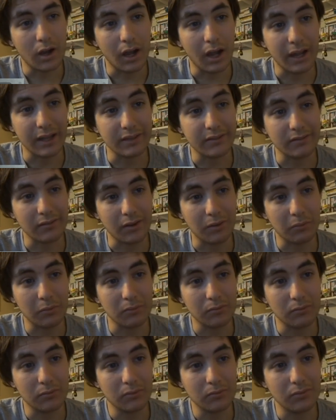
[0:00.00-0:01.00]
I, I
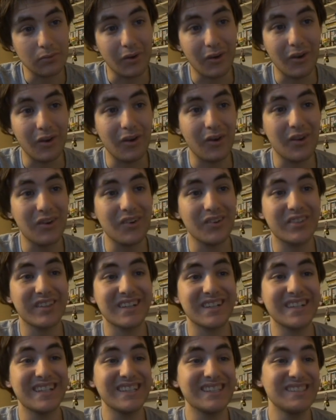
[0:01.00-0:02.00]
won't. Oh,
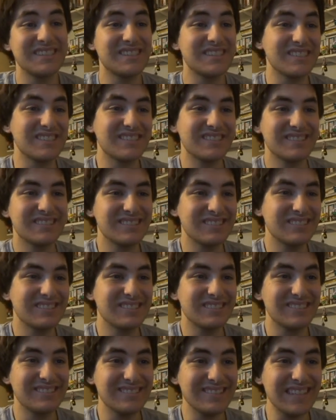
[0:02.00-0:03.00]
there it is.
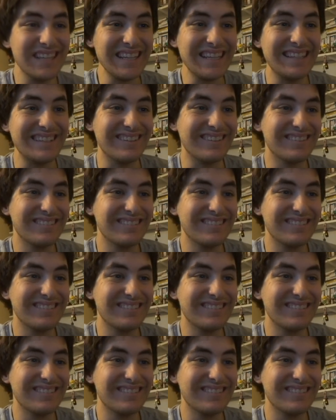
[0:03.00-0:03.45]
Neat.